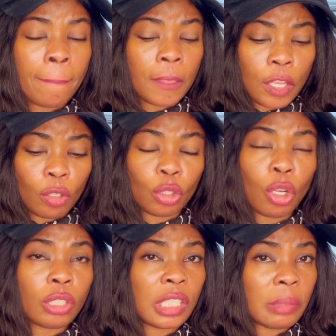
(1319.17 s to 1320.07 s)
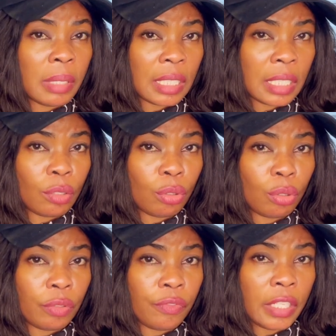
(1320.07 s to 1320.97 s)
then your third semester
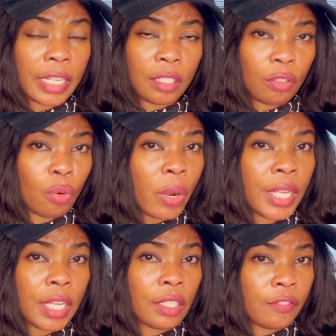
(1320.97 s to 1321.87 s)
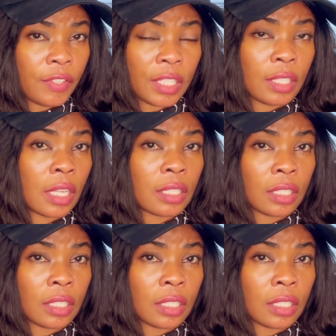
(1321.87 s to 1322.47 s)
tuition fee, like your one year is first and